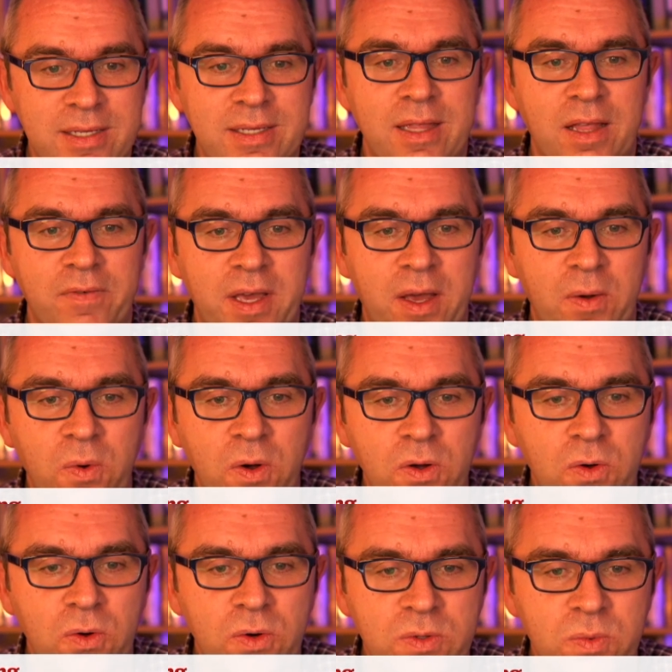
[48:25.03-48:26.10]
and loving it.
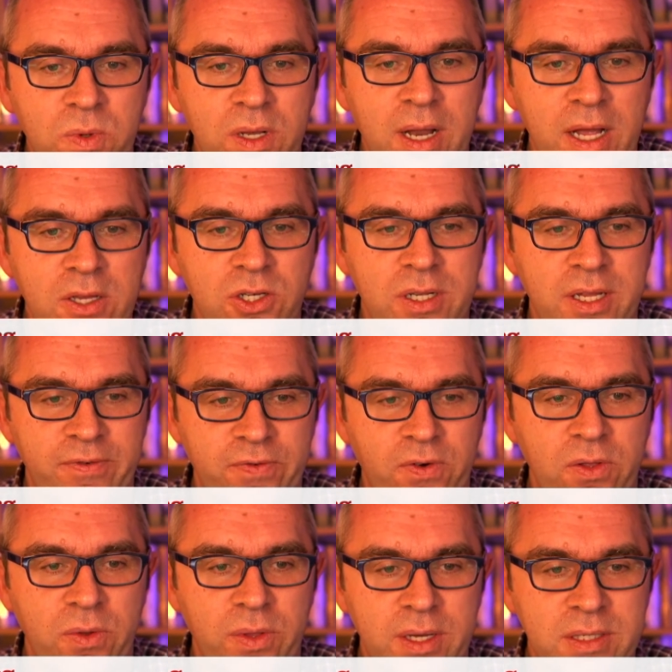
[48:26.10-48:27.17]
What course would naturally
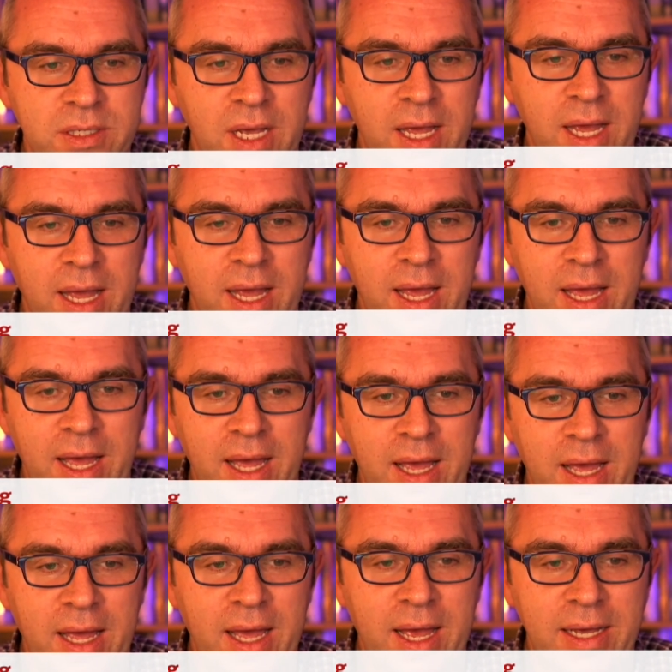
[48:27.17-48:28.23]
follow this,
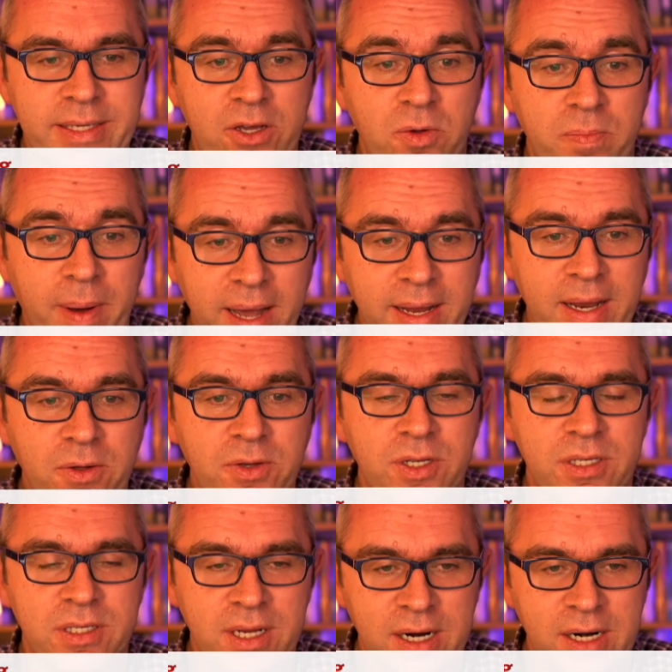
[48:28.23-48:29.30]
as I could buy now
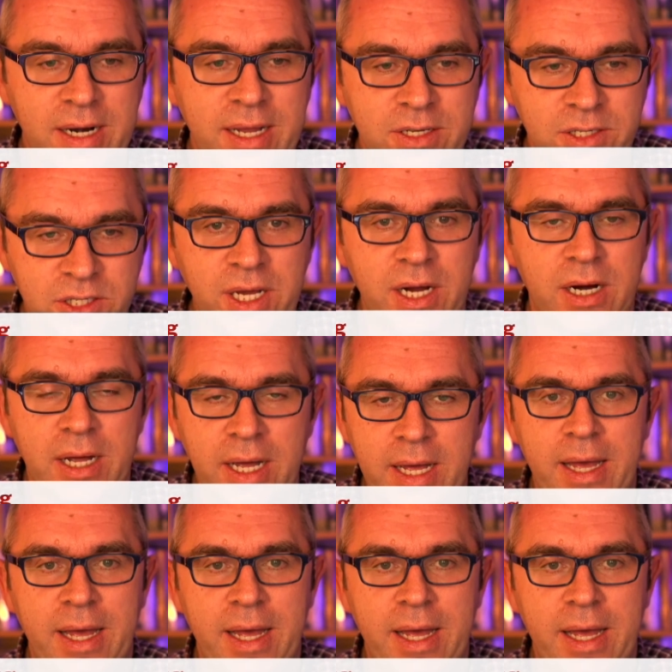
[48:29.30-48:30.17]
to start next year?